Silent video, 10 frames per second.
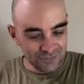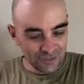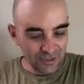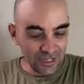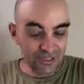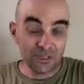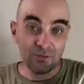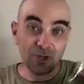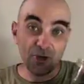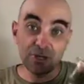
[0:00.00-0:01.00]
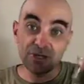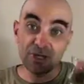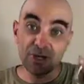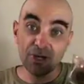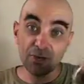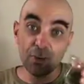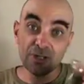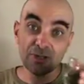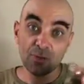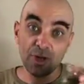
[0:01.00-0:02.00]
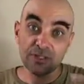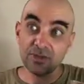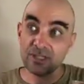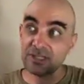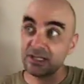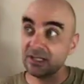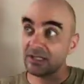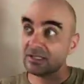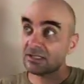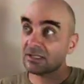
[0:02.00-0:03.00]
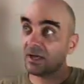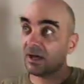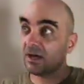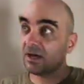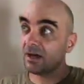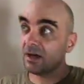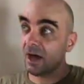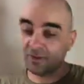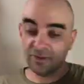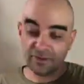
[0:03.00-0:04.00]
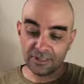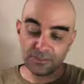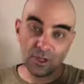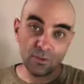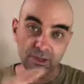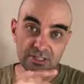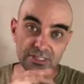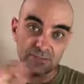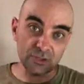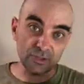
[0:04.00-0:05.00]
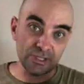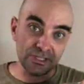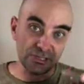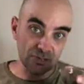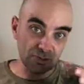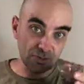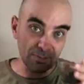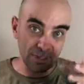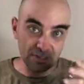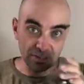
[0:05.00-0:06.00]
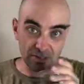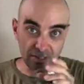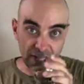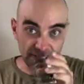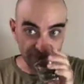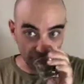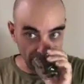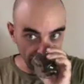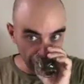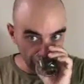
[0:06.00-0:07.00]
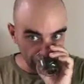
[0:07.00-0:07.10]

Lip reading: So nice. So here we go. Here's the winter one. So this is, other than the spring one, this is the most recent. So this would be picked in last fall.